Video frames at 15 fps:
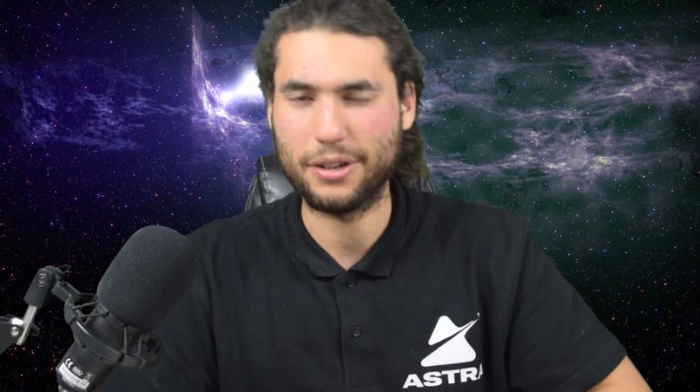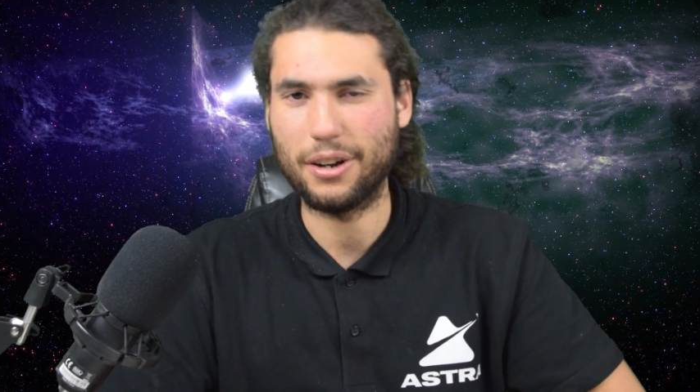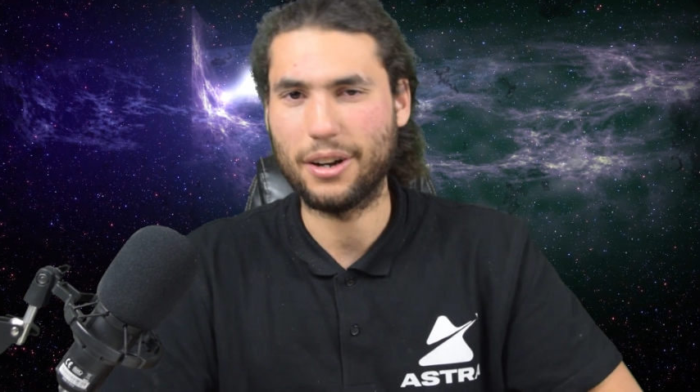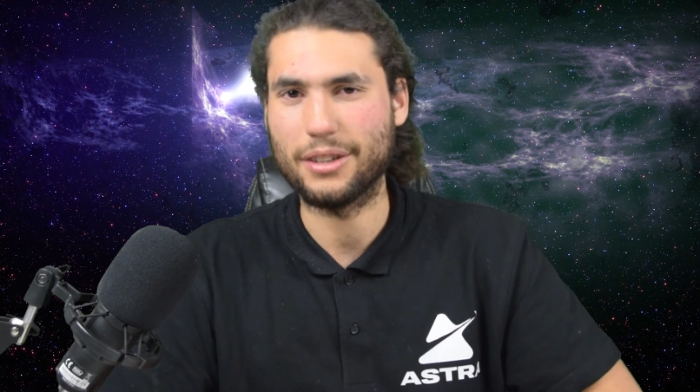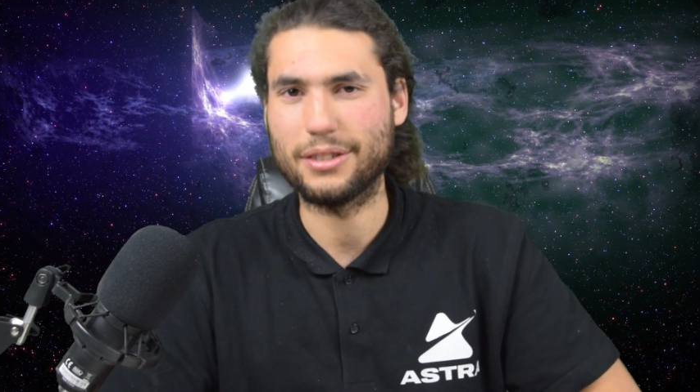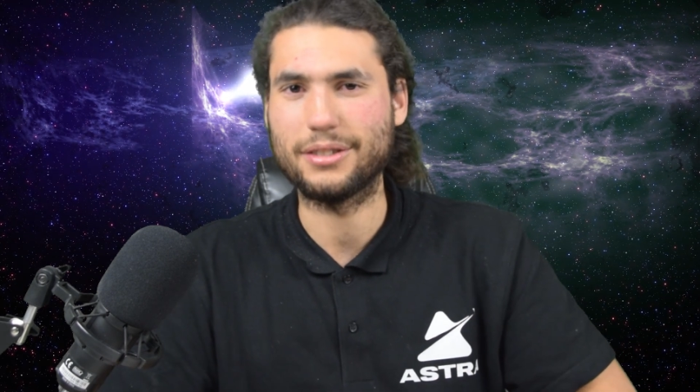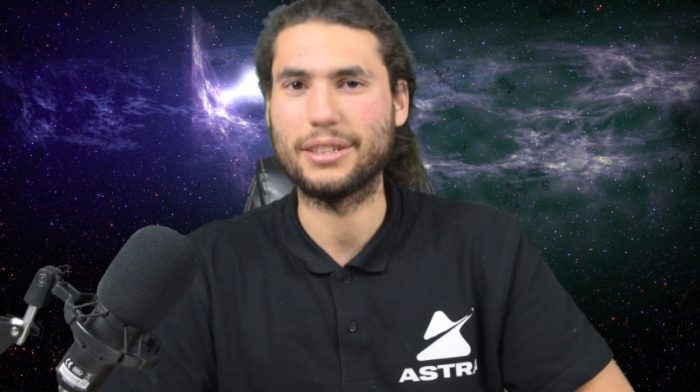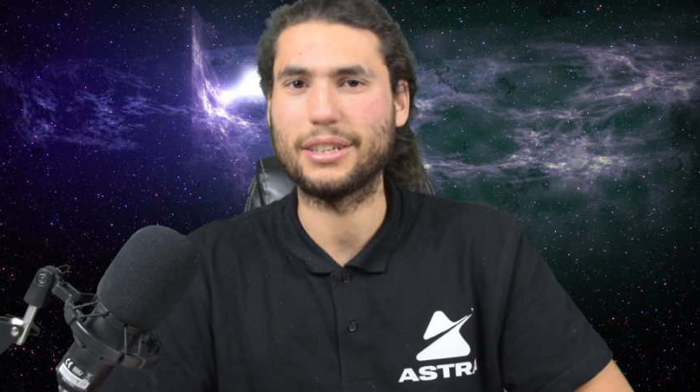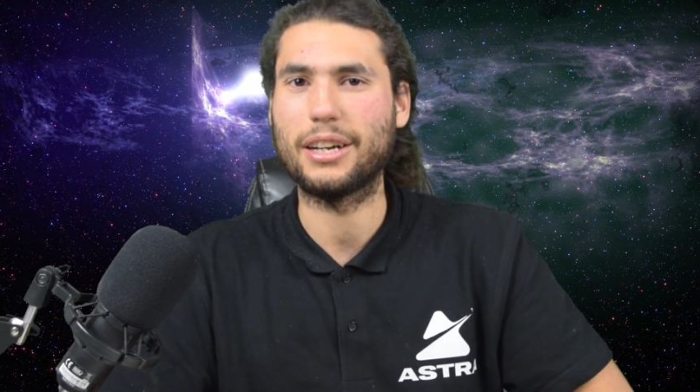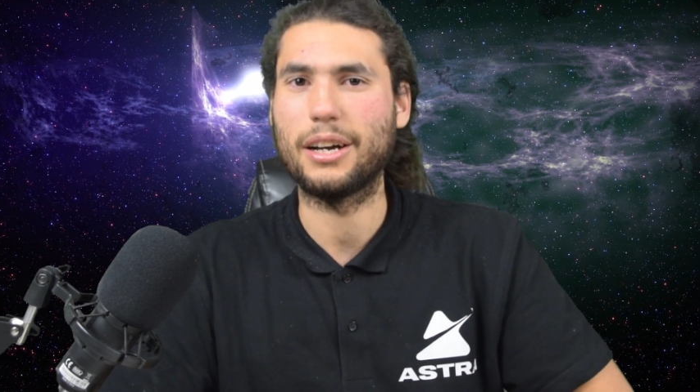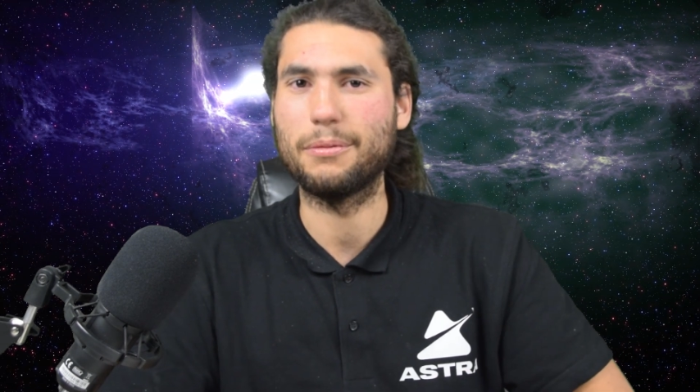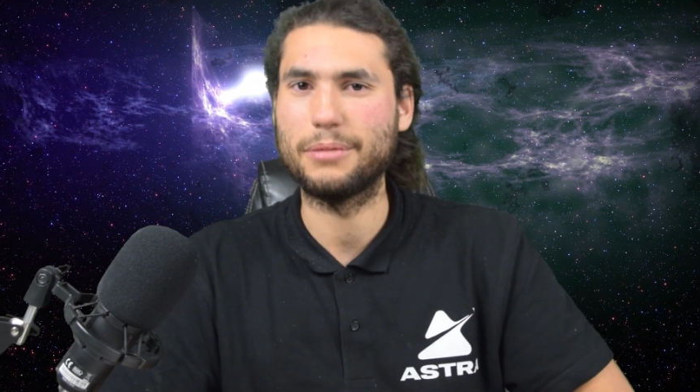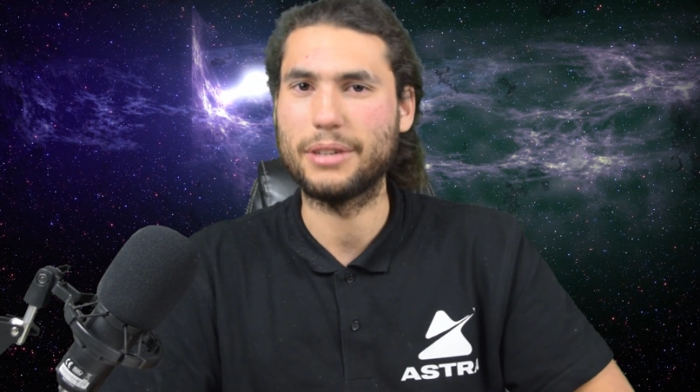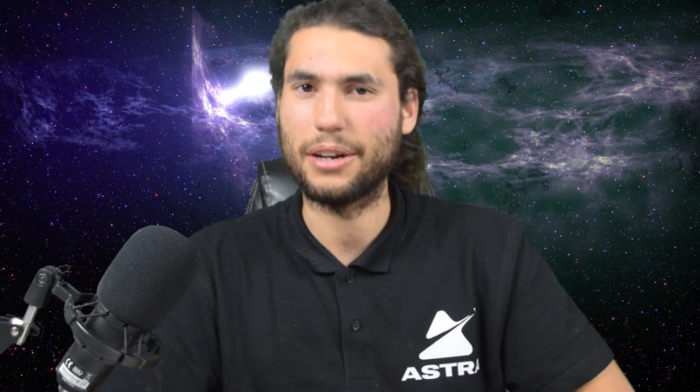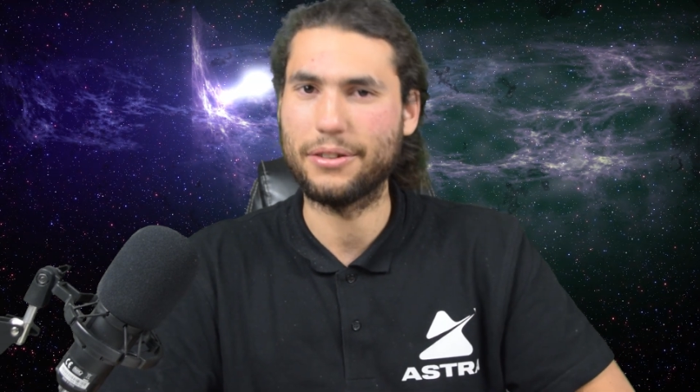costs that
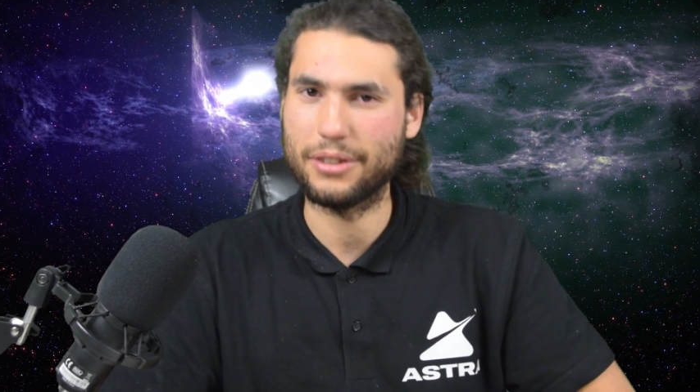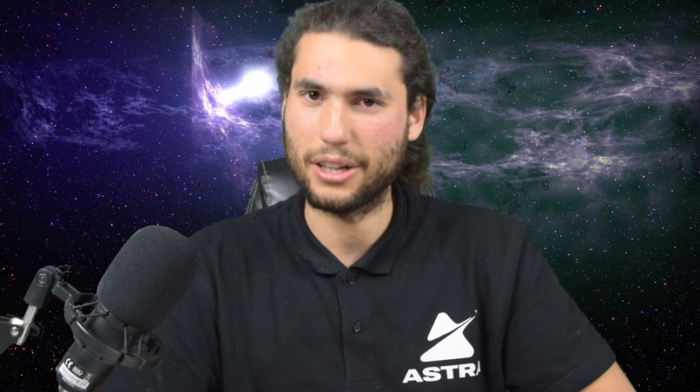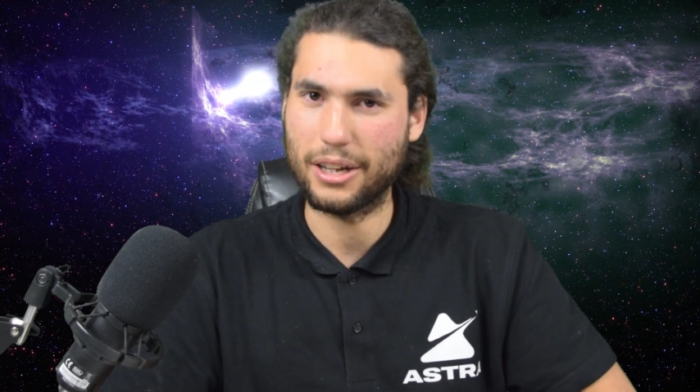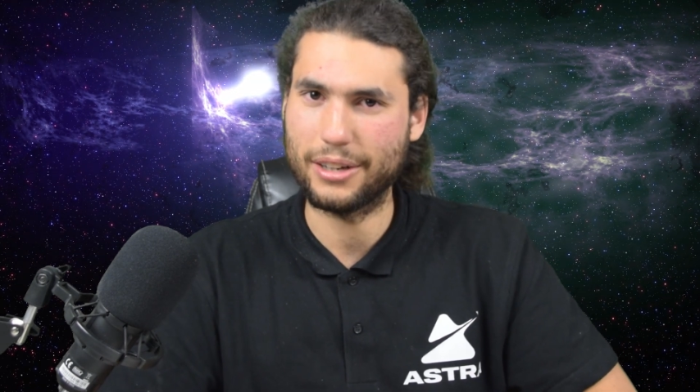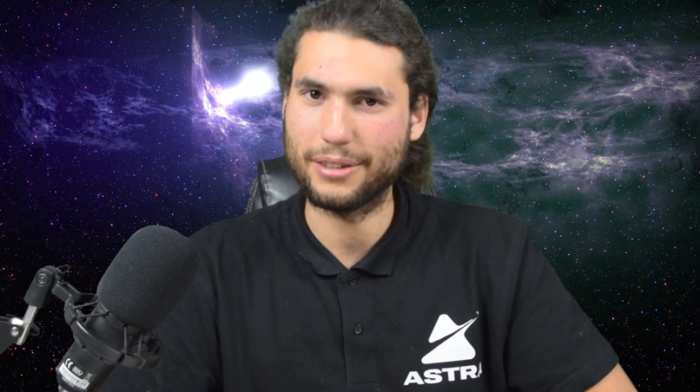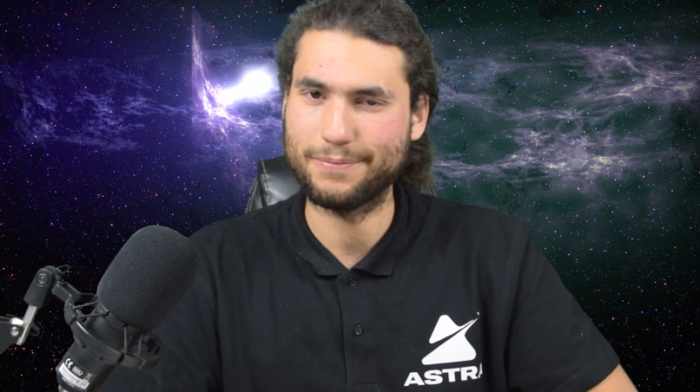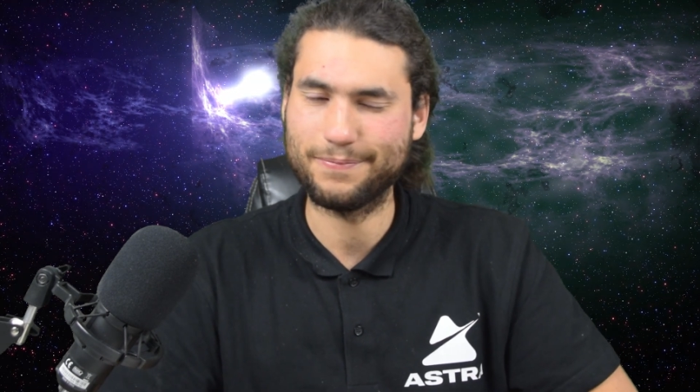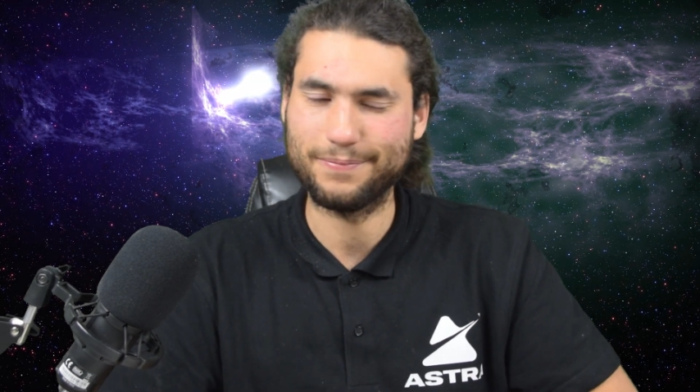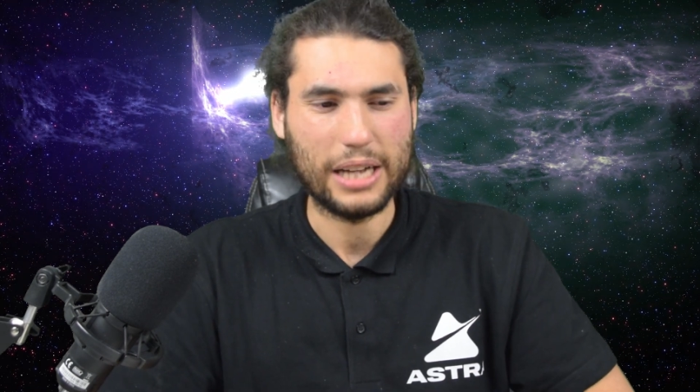come down the line.